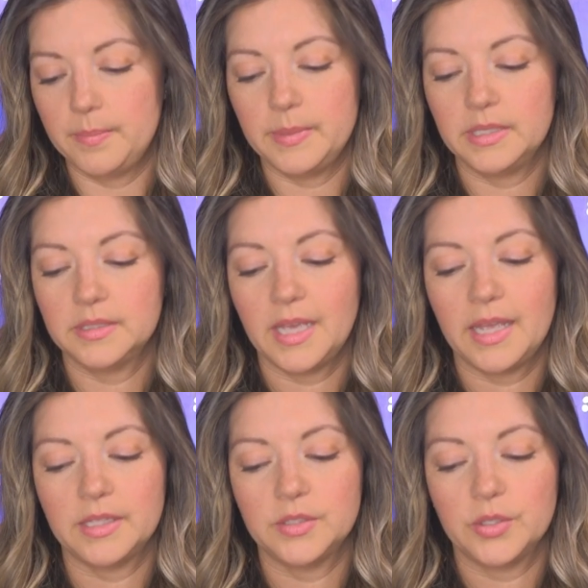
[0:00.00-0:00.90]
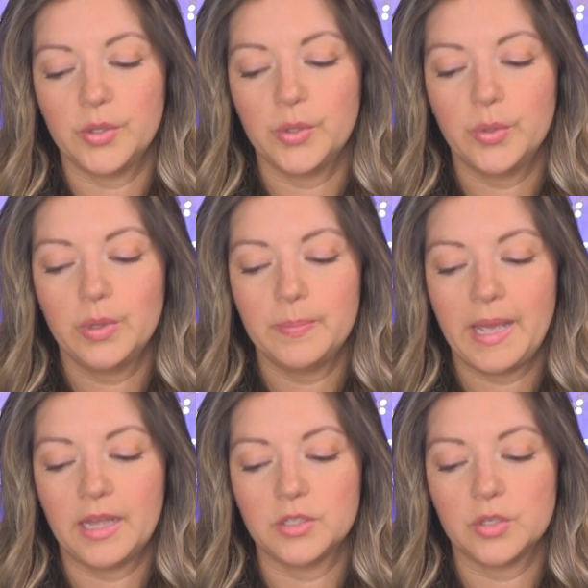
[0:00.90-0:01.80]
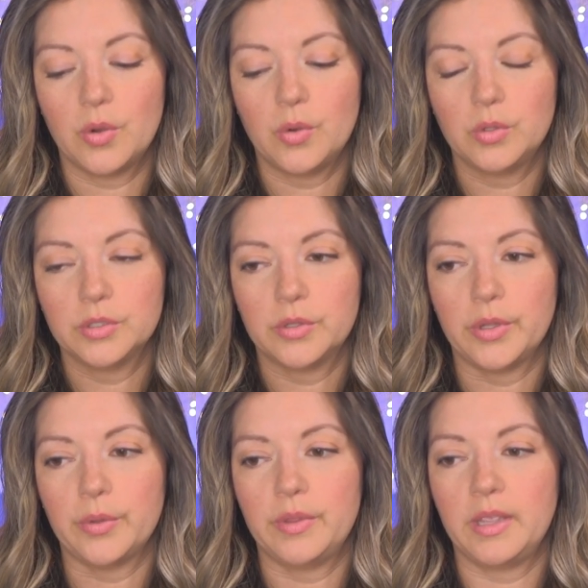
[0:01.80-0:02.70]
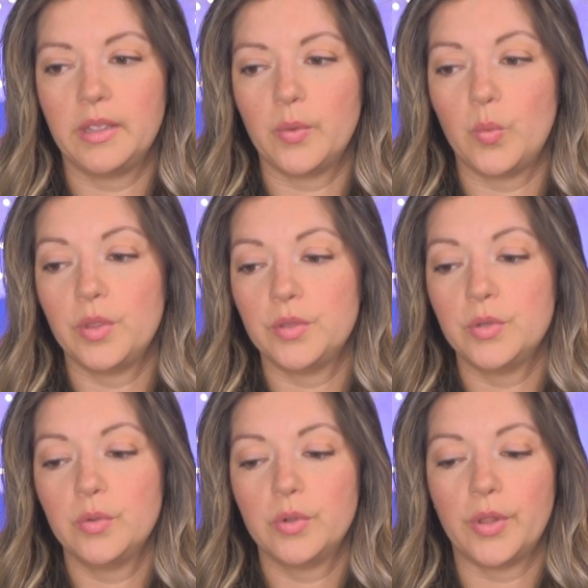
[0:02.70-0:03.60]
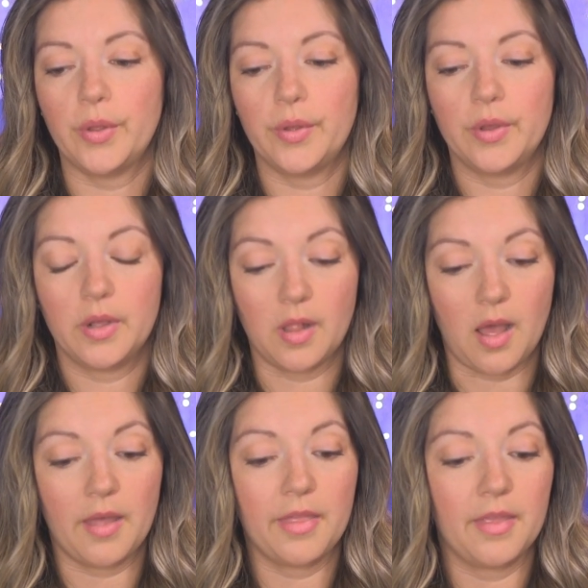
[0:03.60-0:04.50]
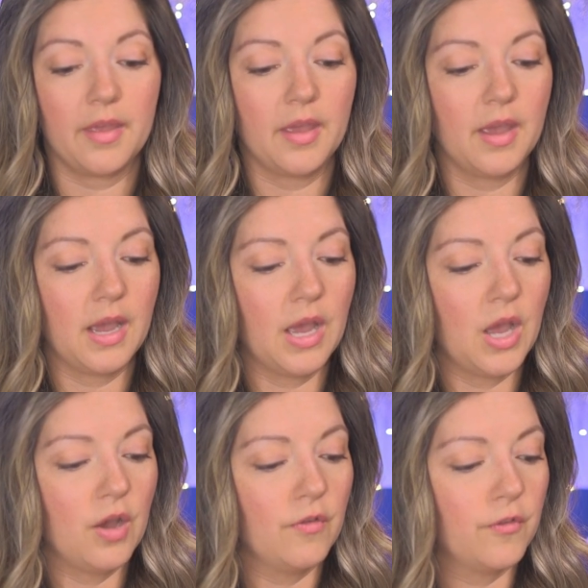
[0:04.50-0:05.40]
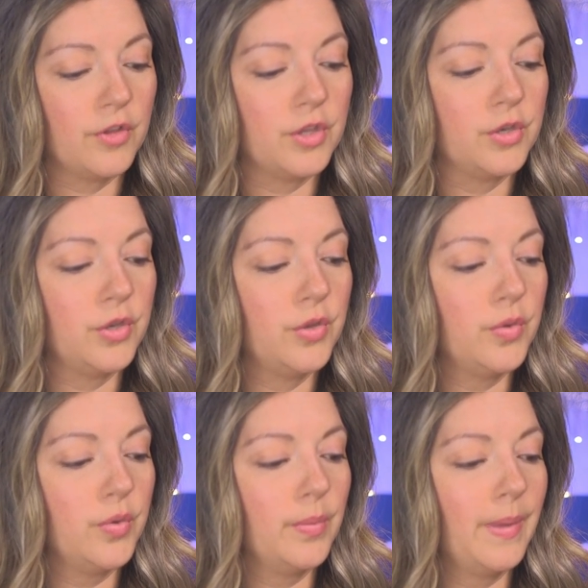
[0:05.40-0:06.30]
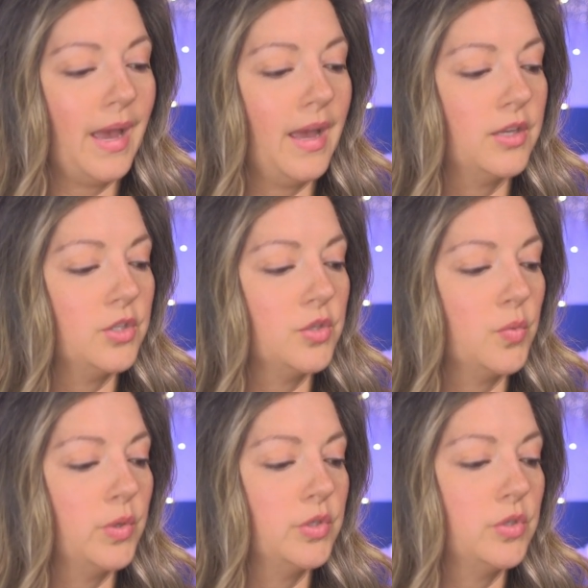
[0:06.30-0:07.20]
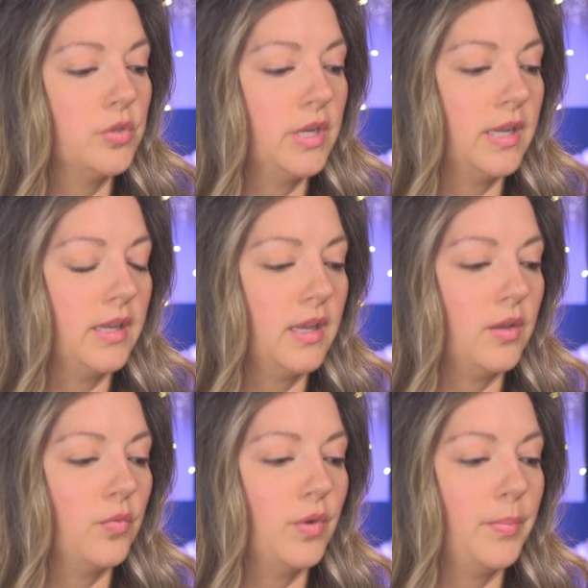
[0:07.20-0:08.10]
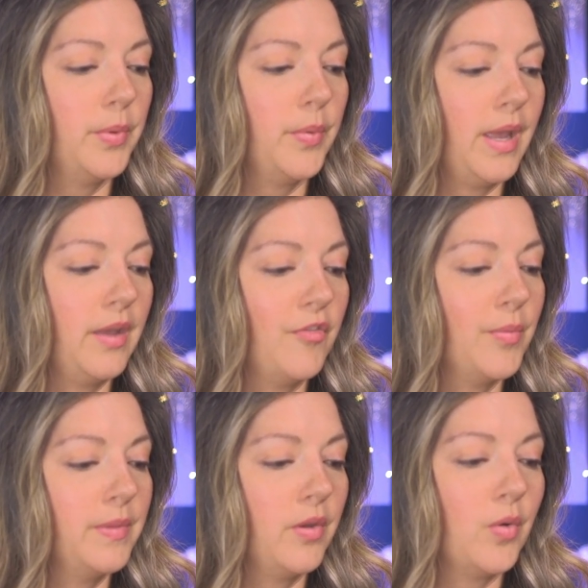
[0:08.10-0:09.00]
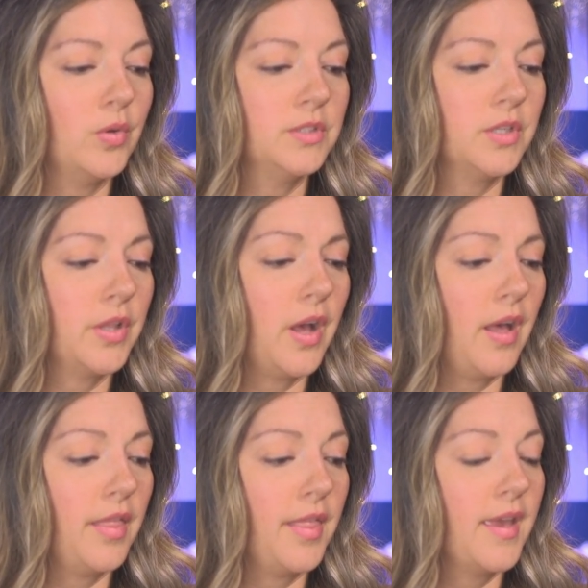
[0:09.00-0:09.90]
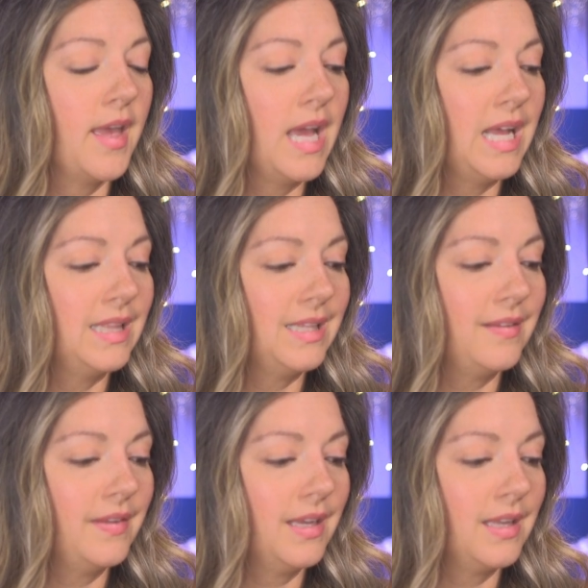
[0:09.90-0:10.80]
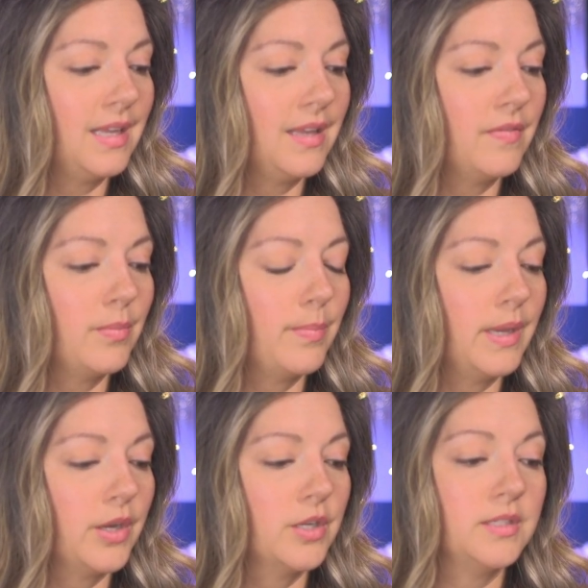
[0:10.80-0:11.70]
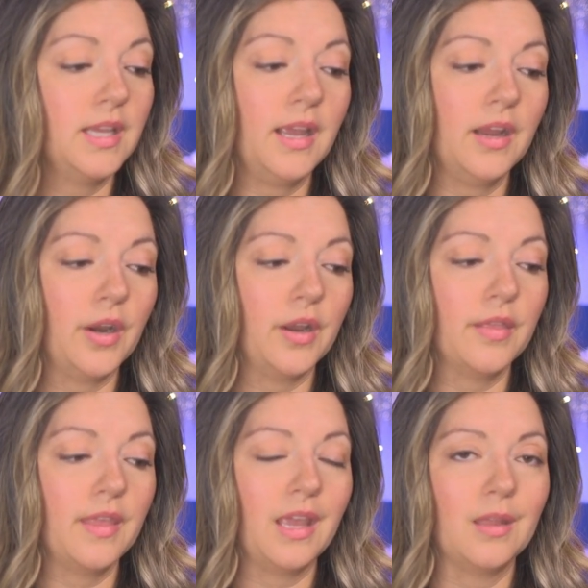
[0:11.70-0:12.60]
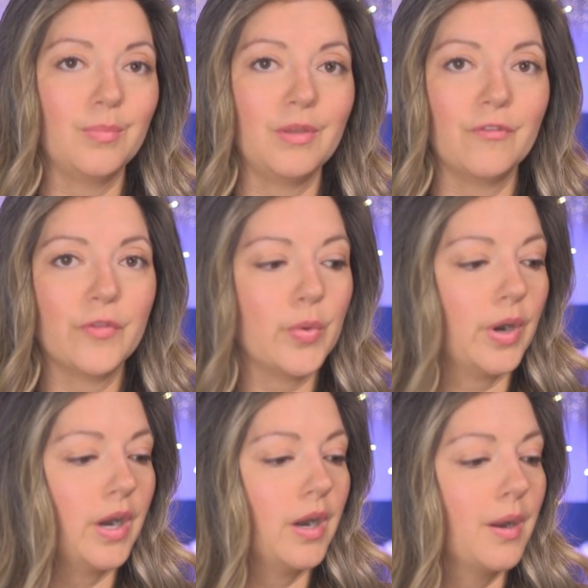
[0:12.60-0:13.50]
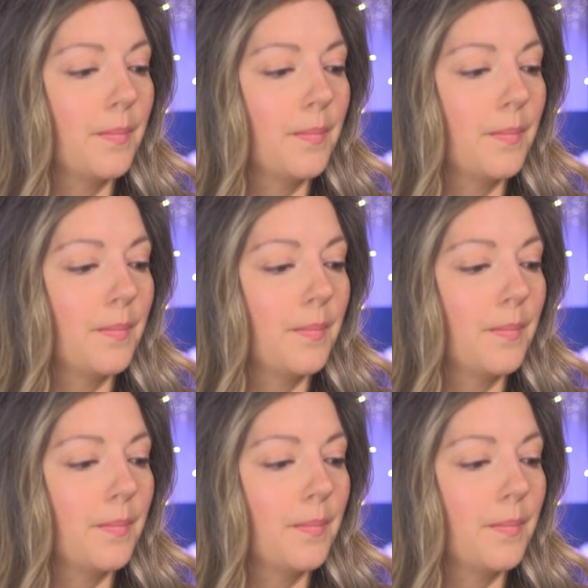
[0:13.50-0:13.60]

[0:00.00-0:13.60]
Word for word: Besides, who would patch old clothing with new clo cloth? For the new patch would shrink and rip away from the old cloth, leaving an even bigger tear than before.